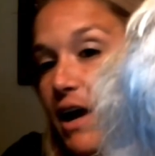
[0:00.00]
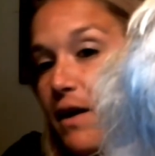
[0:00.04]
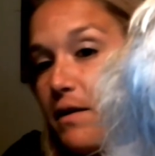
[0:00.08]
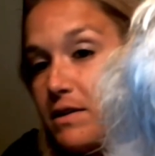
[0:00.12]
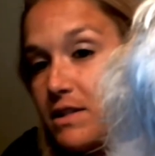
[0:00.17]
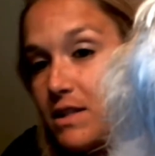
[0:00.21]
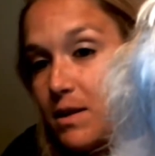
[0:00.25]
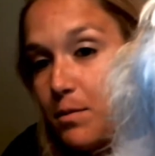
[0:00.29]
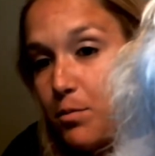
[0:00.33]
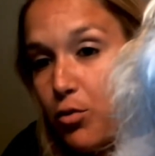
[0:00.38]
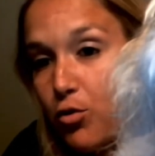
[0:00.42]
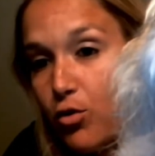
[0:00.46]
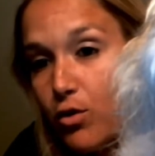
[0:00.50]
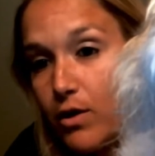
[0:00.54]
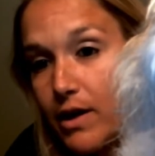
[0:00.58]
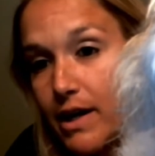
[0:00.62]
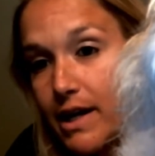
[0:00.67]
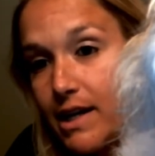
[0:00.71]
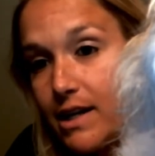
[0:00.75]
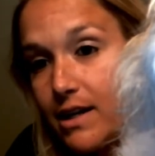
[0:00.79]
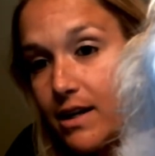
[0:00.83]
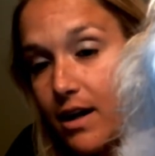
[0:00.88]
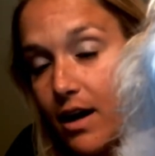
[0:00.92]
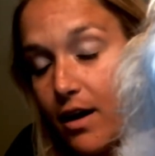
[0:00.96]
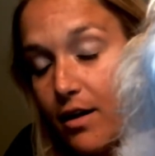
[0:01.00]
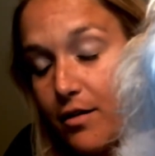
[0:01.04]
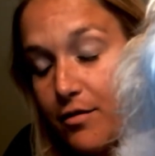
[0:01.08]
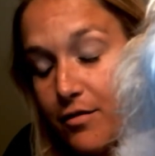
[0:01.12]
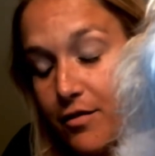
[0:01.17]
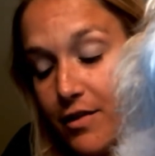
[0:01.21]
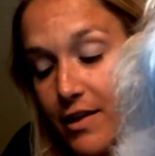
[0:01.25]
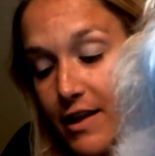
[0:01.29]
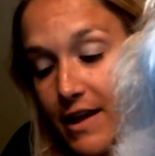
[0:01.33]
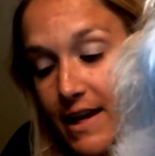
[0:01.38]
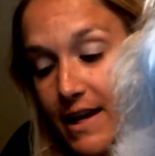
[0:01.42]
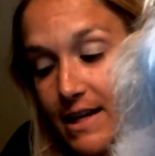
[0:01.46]
at the point of
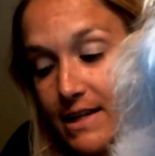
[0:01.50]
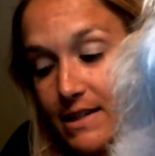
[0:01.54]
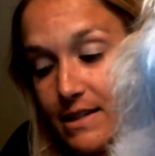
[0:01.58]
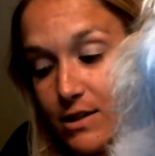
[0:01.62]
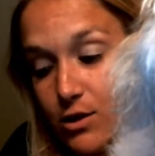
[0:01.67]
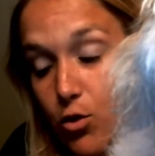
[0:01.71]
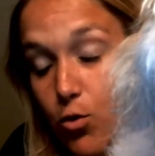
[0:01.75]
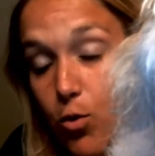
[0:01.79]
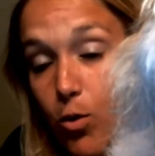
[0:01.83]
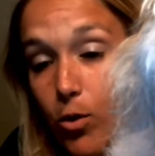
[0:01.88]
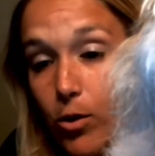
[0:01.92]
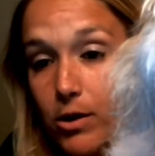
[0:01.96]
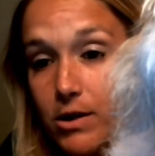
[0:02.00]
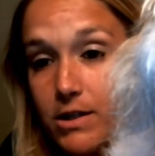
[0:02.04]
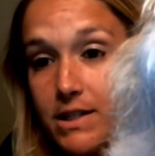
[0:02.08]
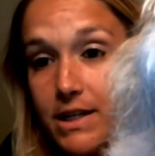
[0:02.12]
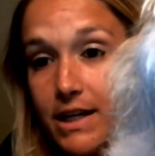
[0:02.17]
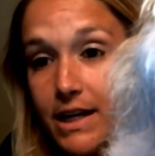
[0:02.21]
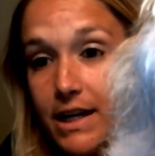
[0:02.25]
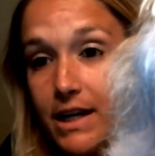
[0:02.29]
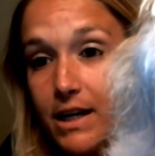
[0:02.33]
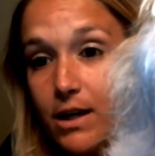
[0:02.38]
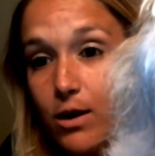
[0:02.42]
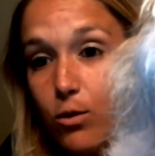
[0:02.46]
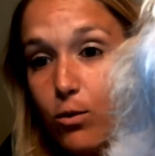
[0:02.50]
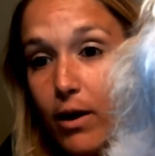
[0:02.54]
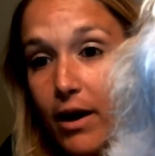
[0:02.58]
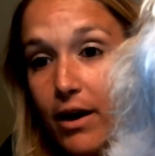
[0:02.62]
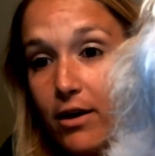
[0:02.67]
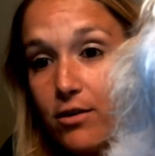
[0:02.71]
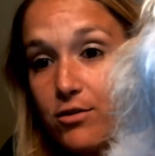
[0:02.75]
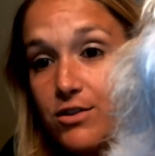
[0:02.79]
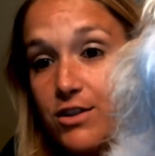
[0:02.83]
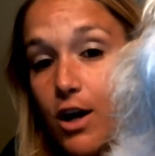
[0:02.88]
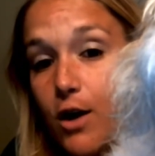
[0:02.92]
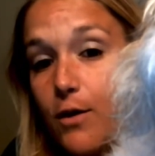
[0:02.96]
this quarantine where
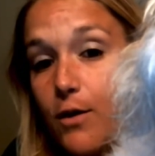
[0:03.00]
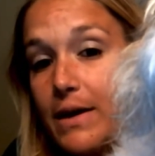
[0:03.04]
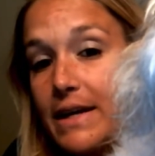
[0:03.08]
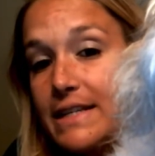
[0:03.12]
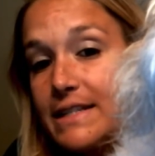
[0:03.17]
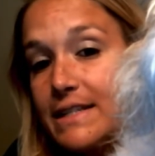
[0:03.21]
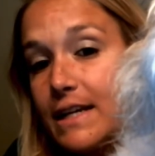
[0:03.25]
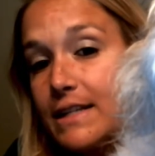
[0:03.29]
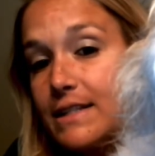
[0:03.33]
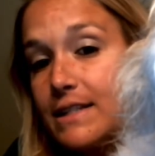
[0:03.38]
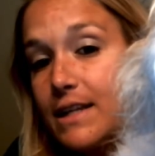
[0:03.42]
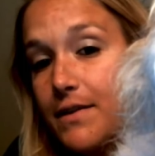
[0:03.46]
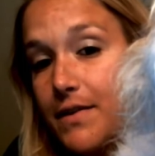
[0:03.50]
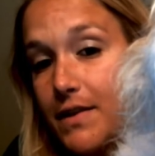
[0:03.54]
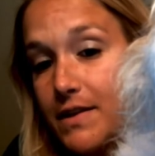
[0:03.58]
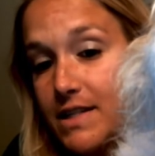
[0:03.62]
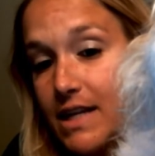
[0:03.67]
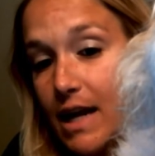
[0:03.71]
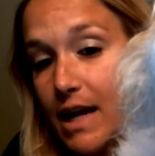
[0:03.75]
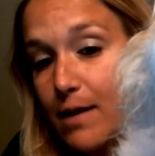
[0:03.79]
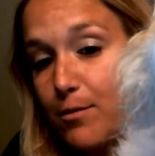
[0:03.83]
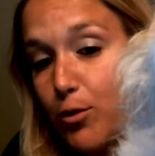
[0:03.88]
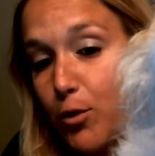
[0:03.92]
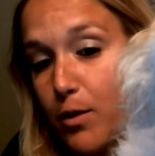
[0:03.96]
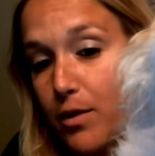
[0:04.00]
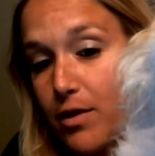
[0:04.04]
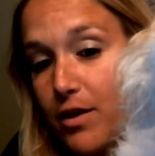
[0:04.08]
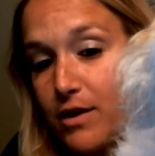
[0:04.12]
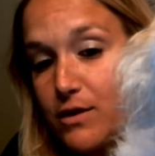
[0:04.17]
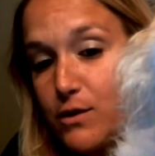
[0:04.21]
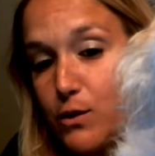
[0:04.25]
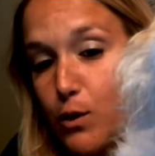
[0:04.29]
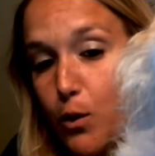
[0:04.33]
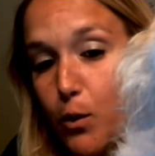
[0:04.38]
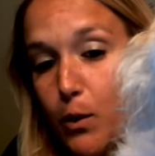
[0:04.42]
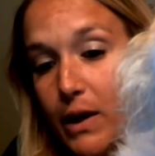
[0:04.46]
Zoey sits at the table with
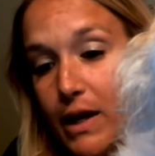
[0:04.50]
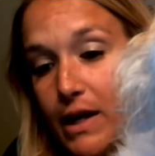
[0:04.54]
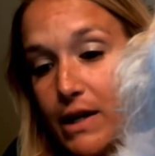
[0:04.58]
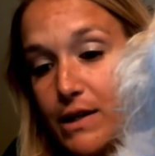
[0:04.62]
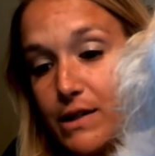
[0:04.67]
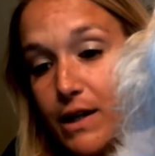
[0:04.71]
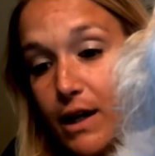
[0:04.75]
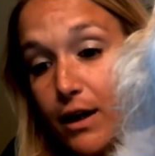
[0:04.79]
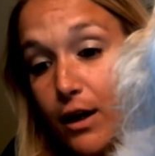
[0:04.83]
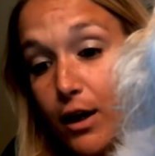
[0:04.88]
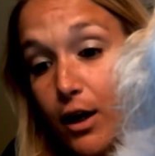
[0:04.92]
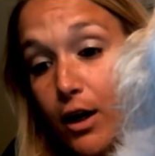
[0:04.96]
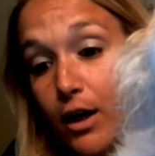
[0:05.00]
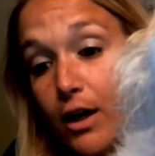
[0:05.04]
us when we eat dinner.